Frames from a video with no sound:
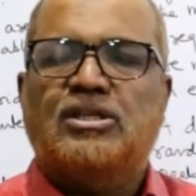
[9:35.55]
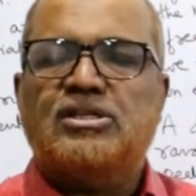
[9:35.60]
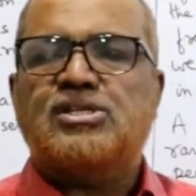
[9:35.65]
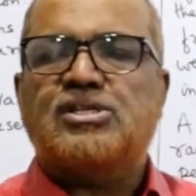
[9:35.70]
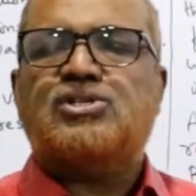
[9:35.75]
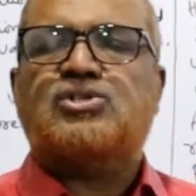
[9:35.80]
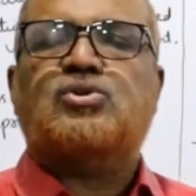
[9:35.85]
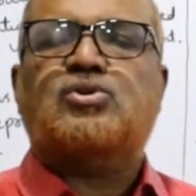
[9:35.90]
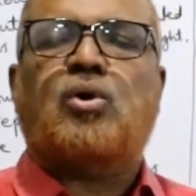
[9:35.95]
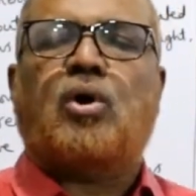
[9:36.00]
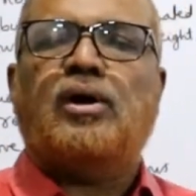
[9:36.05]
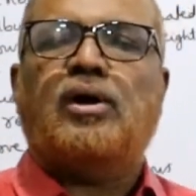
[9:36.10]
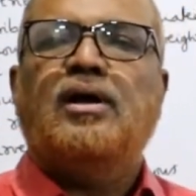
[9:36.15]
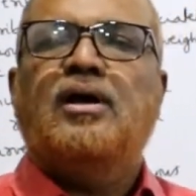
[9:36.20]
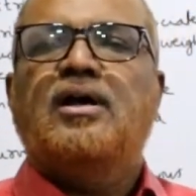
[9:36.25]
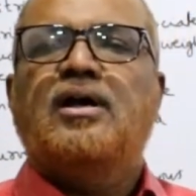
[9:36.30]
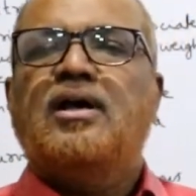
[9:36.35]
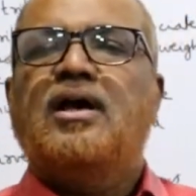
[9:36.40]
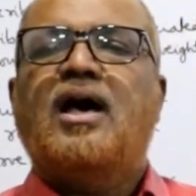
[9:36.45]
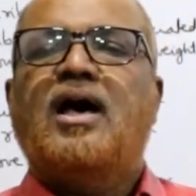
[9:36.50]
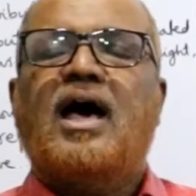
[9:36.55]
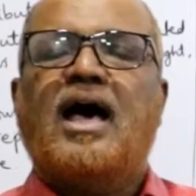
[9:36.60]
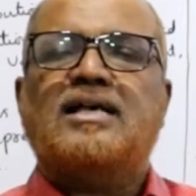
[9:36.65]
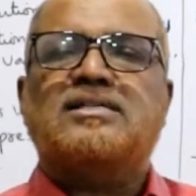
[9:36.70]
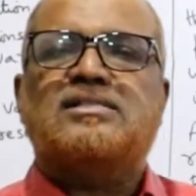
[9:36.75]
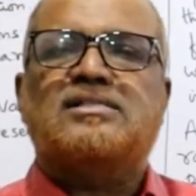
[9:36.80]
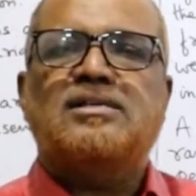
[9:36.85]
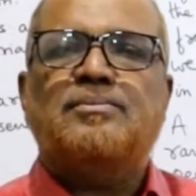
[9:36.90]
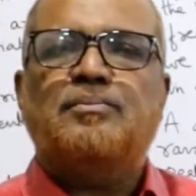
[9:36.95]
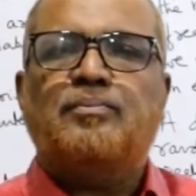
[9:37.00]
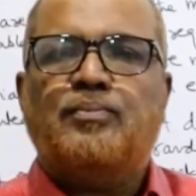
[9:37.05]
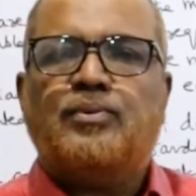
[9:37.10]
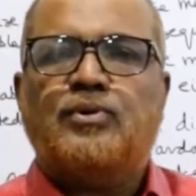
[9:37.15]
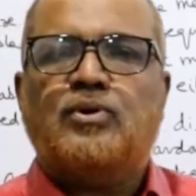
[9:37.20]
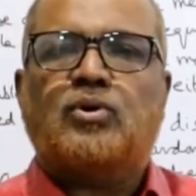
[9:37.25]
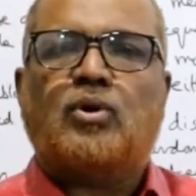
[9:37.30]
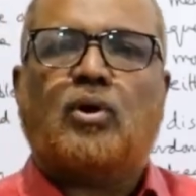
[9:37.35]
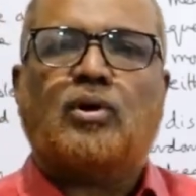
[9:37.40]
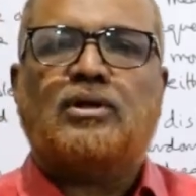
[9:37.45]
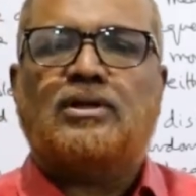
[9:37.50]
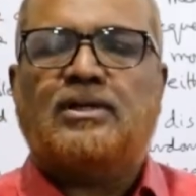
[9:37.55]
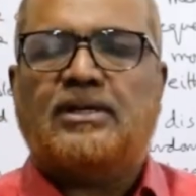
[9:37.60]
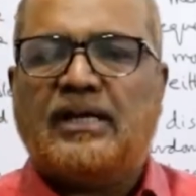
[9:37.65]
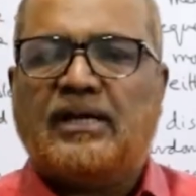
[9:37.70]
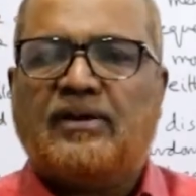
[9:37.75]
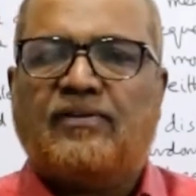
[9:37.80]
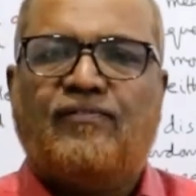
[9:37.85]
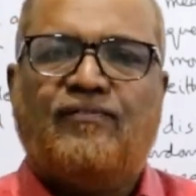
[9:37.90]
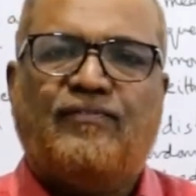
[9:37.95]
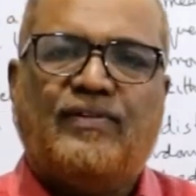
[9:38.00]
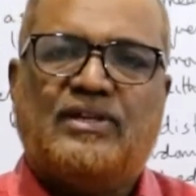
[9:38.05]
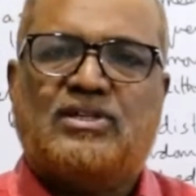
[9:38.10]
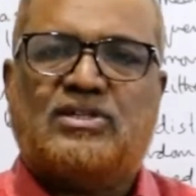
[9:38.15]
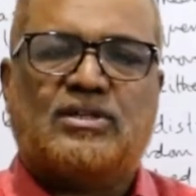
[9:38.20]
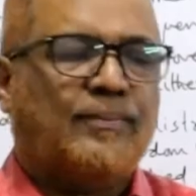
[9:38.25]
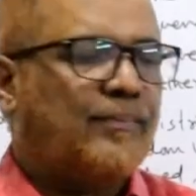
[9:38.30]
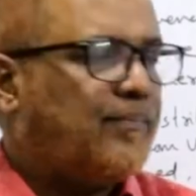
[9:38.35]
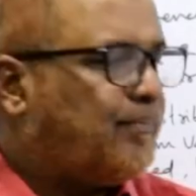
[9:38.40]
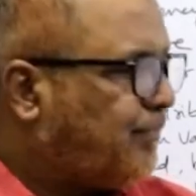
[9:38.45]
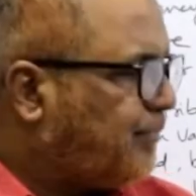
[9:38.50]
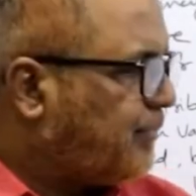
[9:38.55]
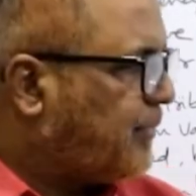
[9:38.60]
This is called asymptotic feature.